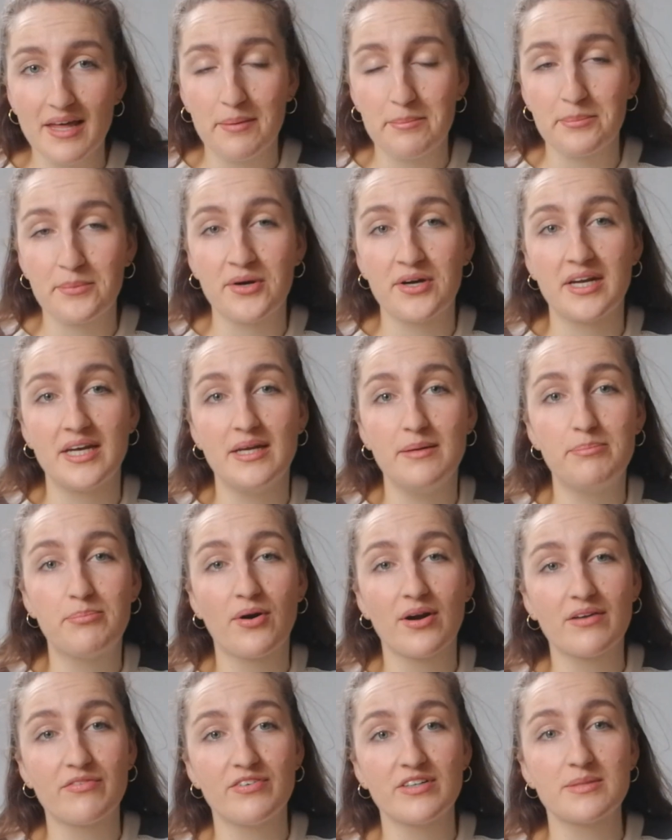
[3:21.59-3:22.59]
I'm gonna eat
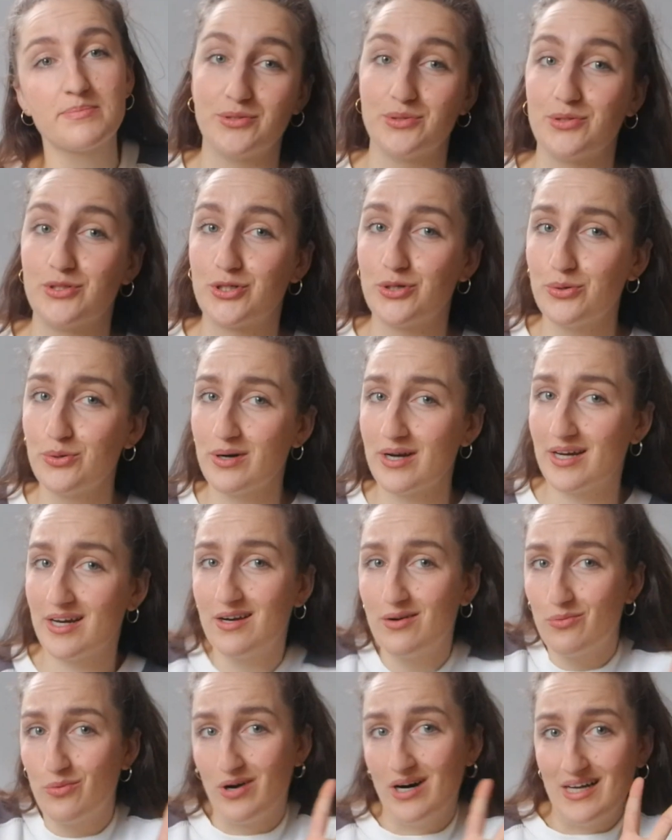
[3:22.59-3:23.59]
breakfast, do two
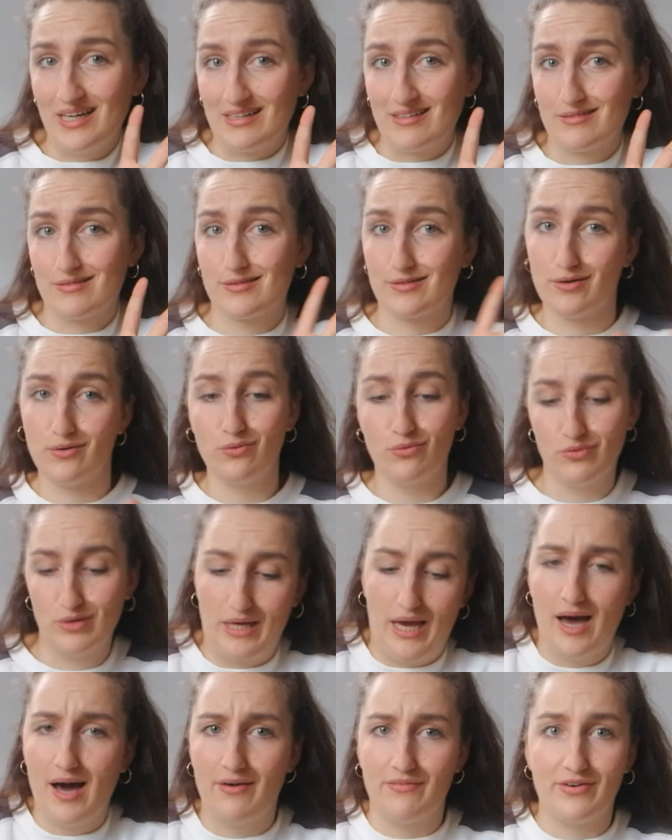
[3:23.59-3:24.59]
in one, so
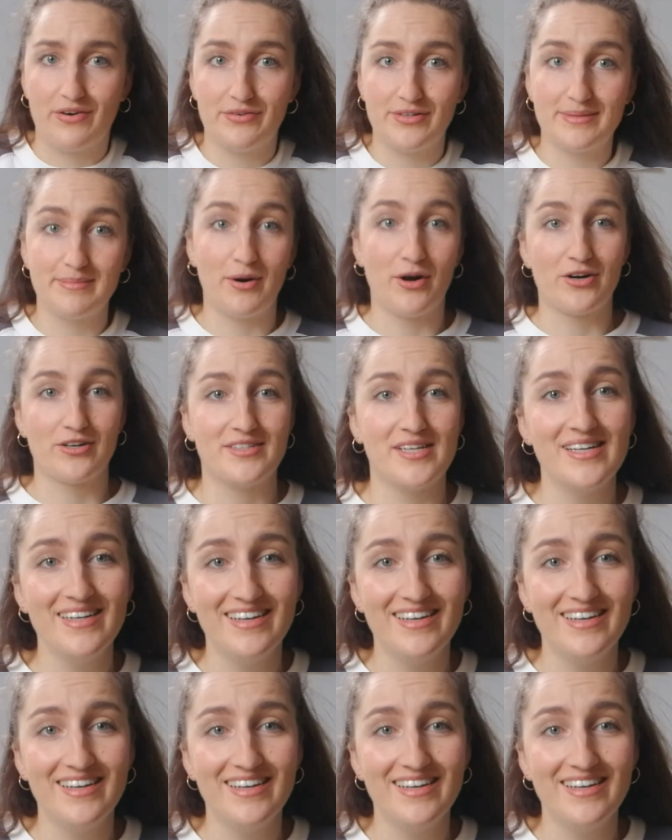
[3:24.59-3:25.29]
yeah, very smart.